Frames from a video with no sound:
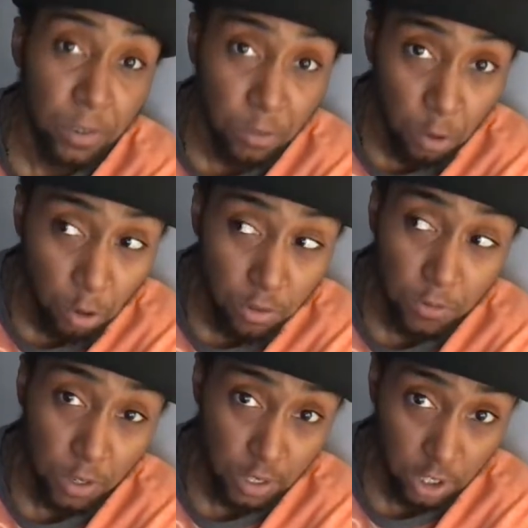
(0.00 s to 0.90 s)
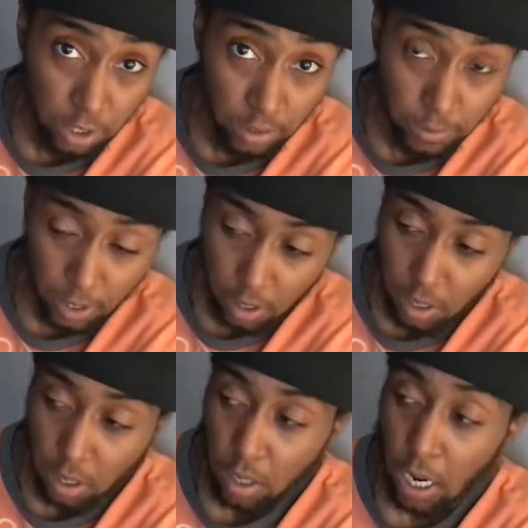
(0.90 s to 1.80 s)
for all the fucking shit.
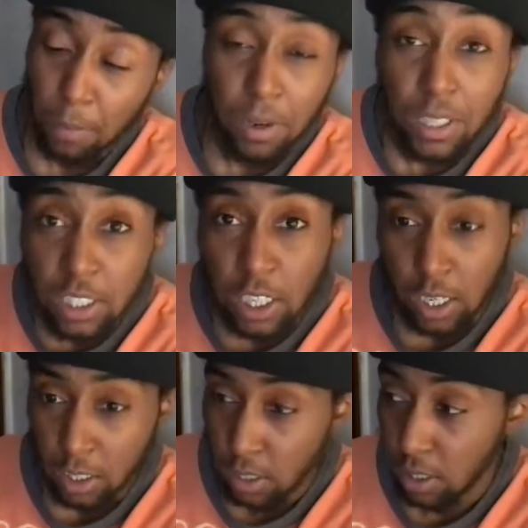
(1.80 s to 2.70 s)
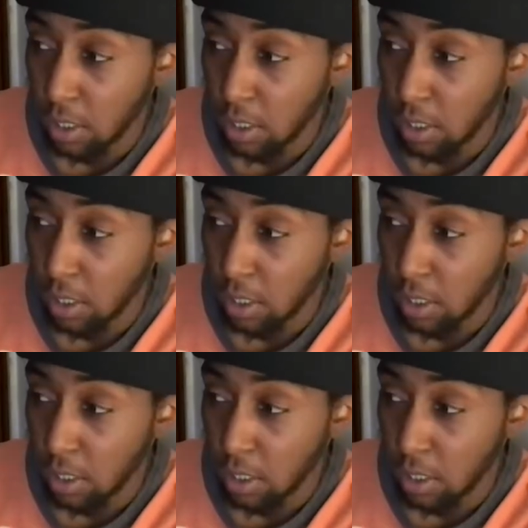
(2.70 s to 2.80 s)
I apologize.